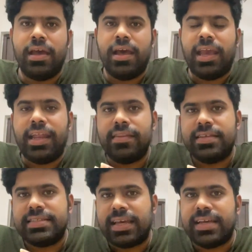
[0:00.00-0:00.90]
In
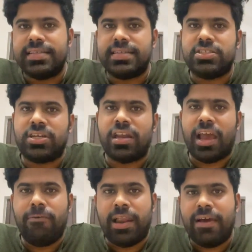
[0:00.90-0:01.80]
the second session,
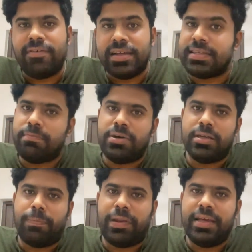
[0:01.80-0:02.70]
I will have some
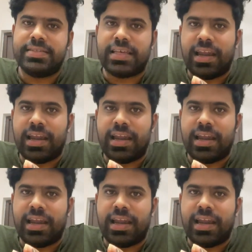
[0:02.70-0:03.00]
other place